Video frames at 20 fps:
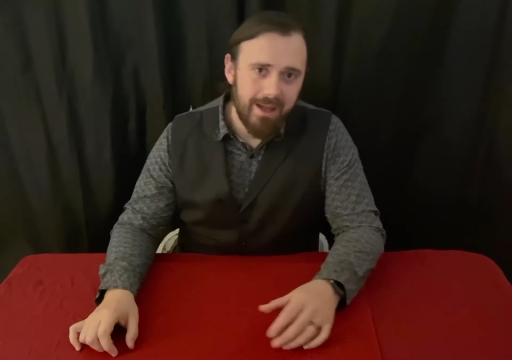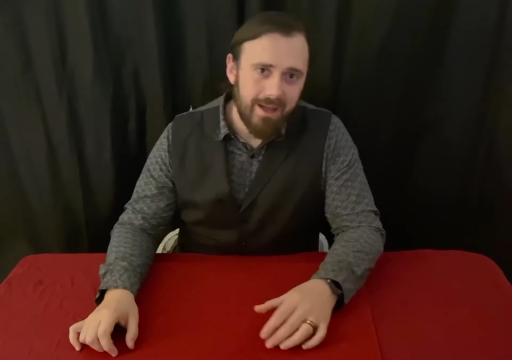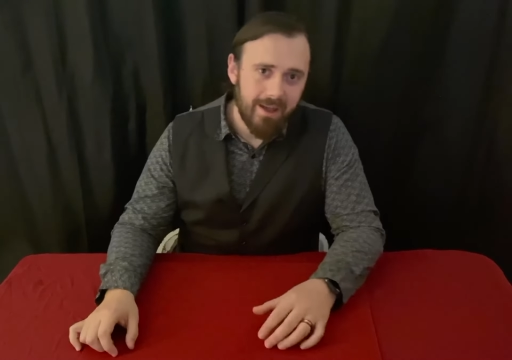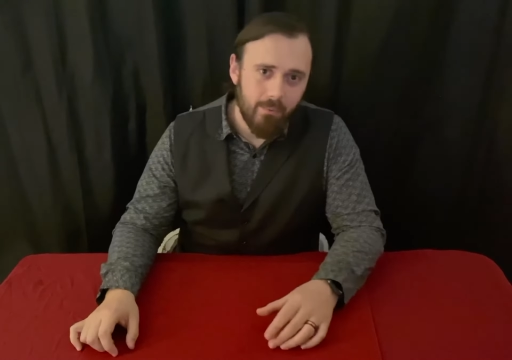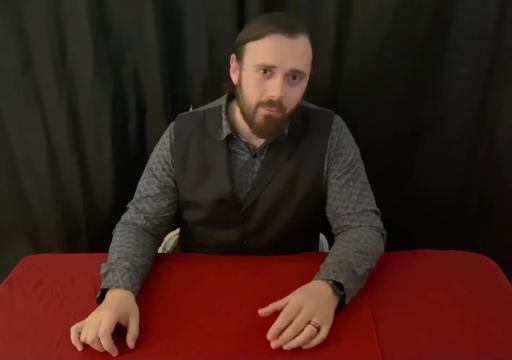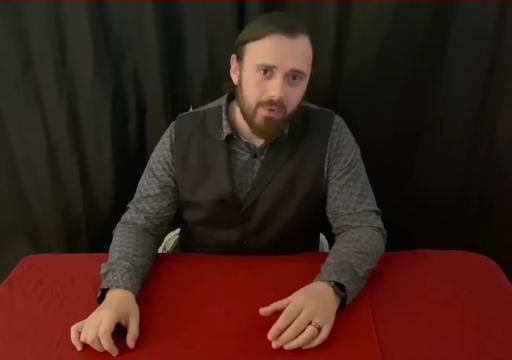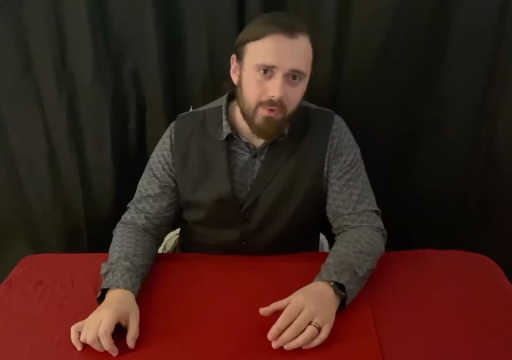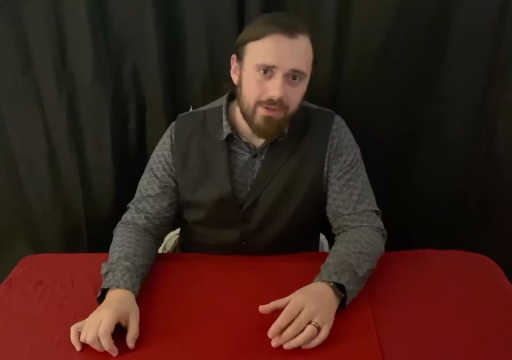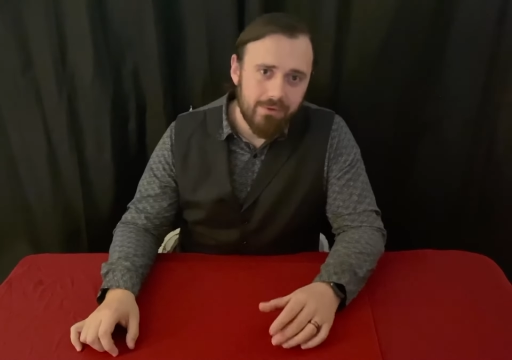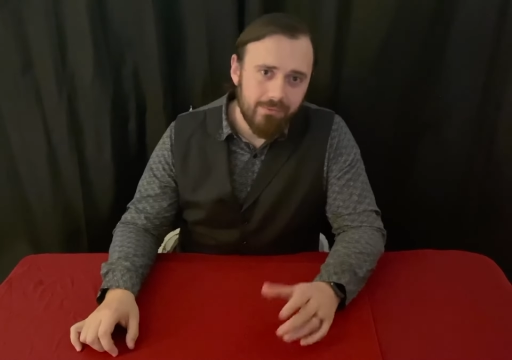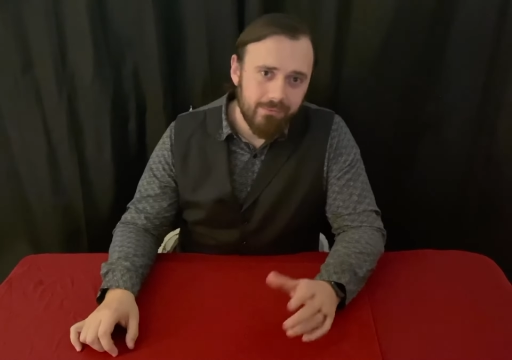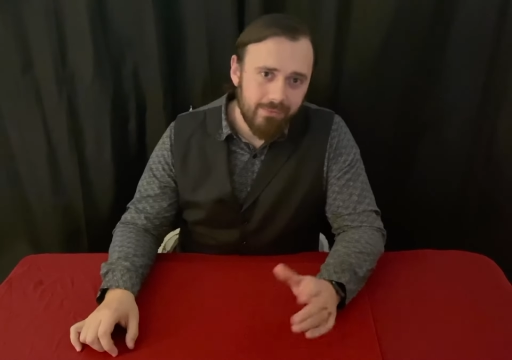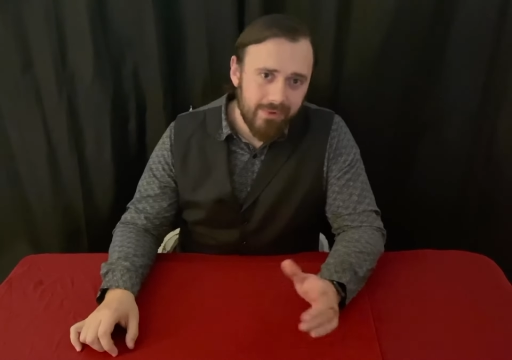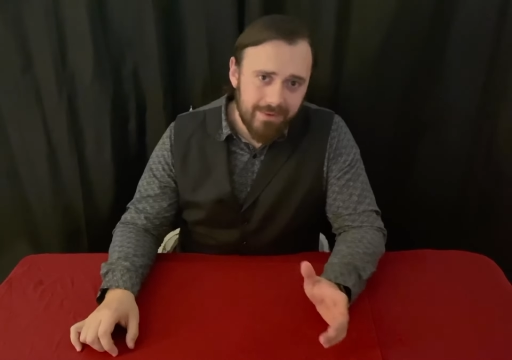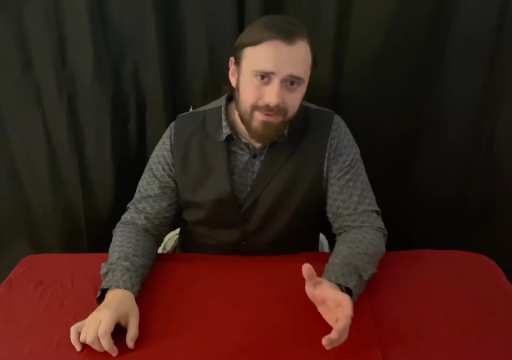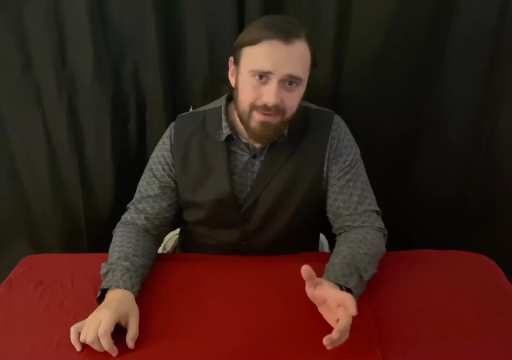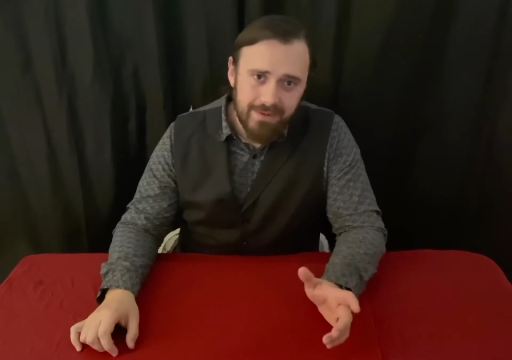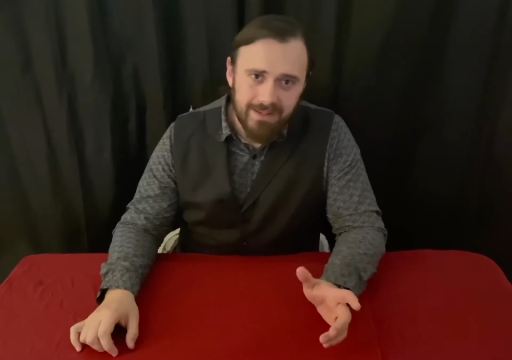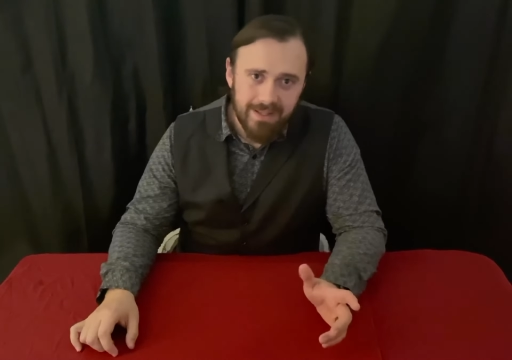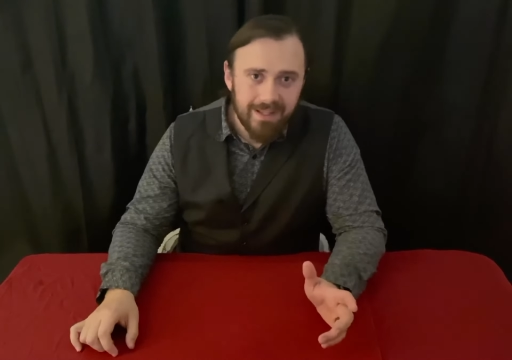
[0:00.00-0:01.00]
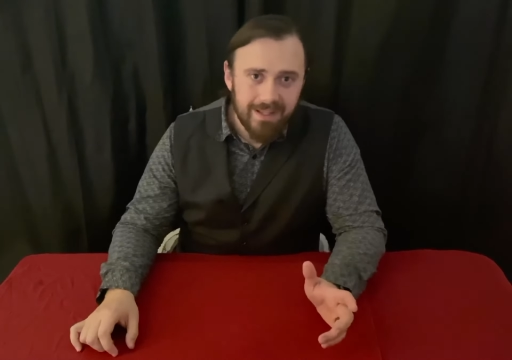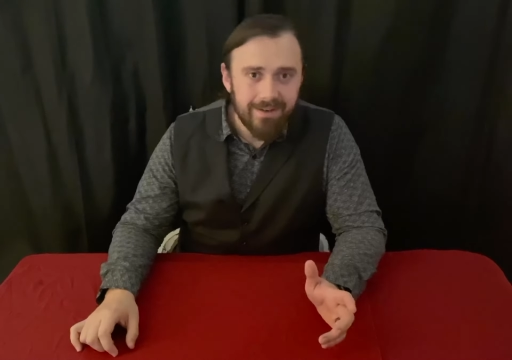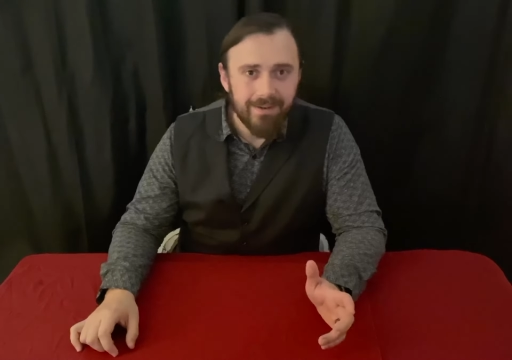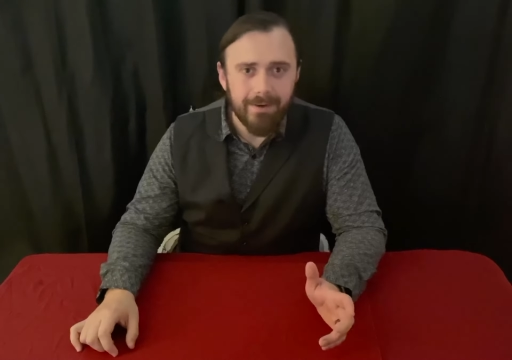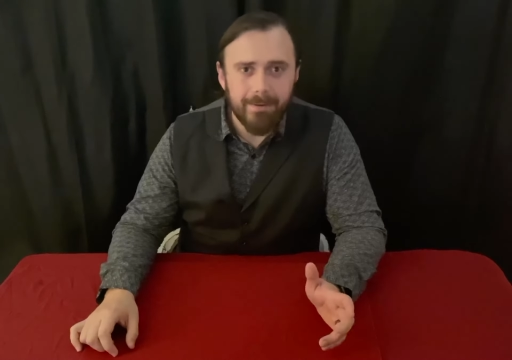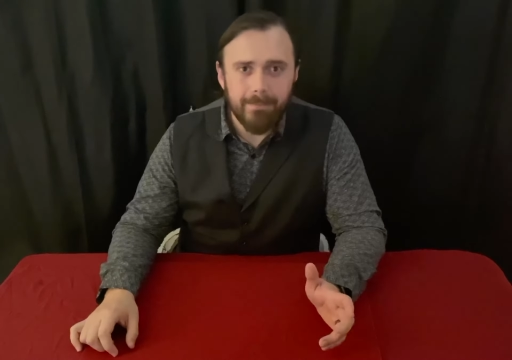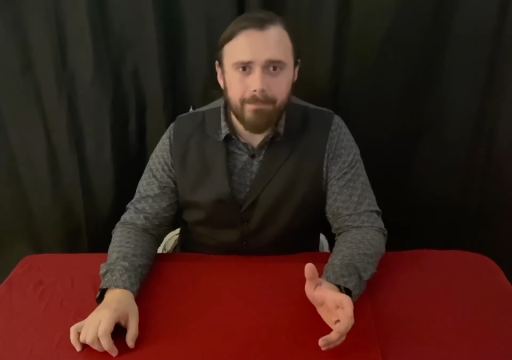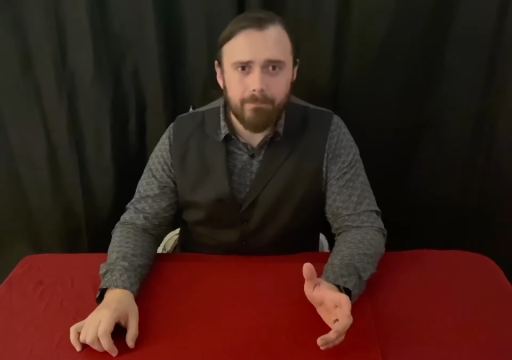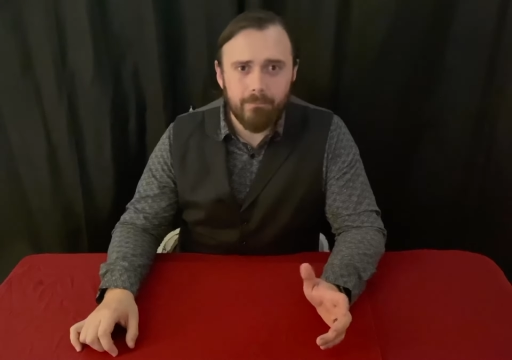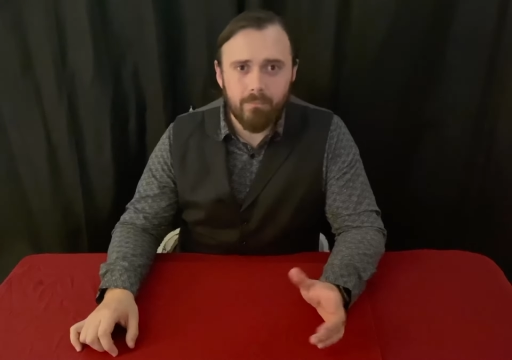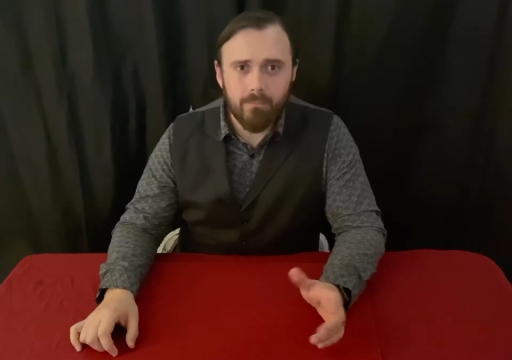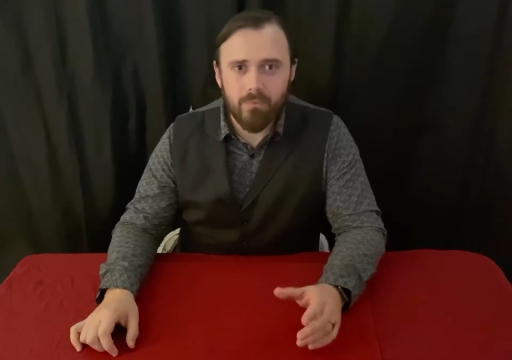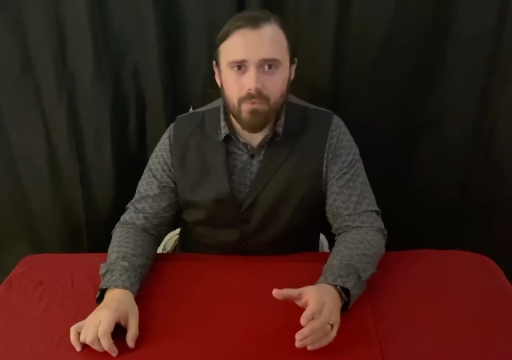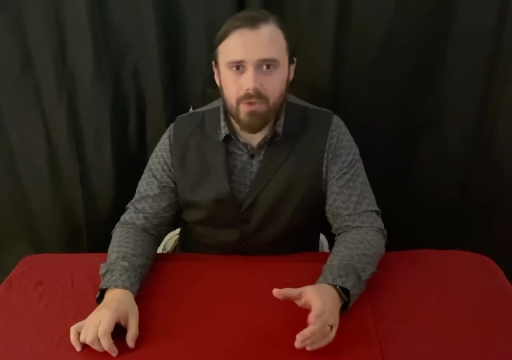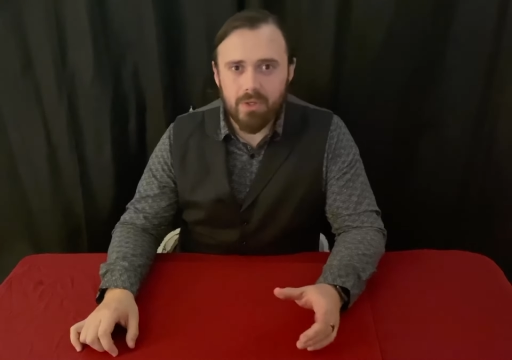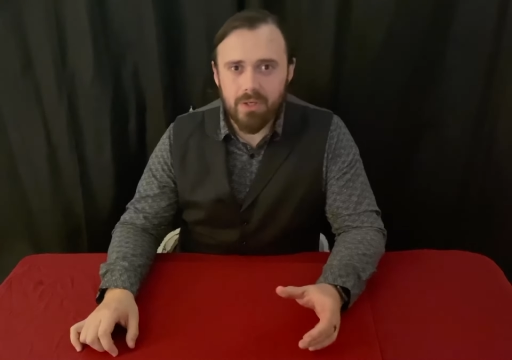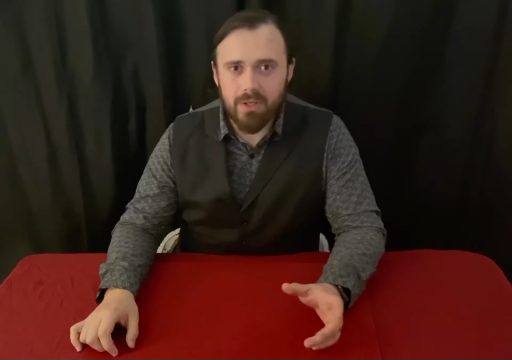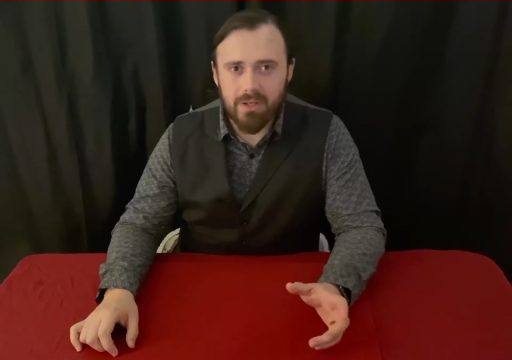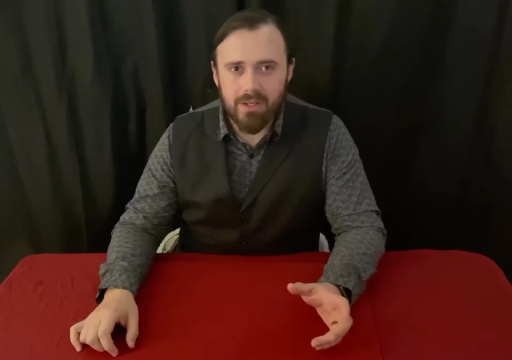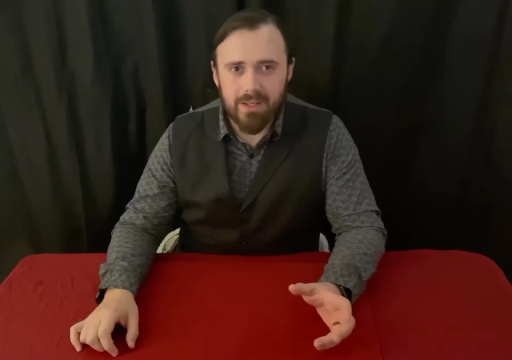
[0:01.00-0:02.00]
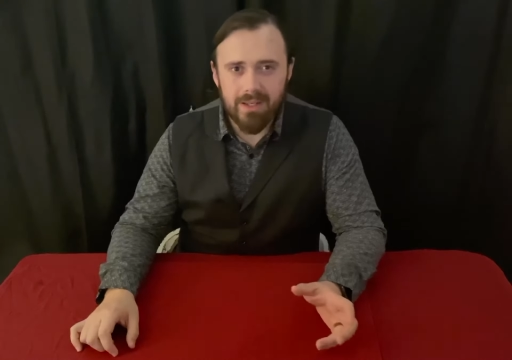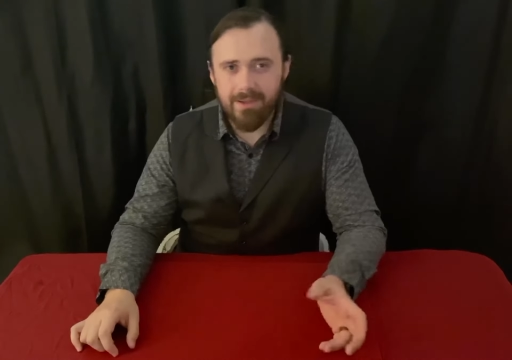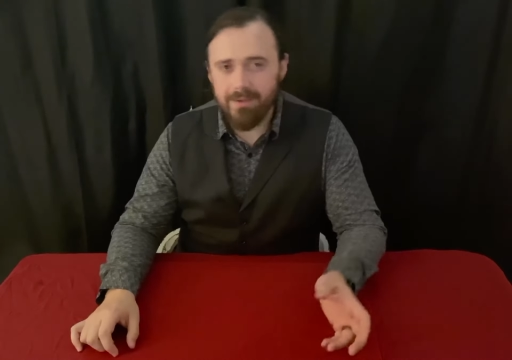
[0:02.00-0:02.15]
When you found it later, it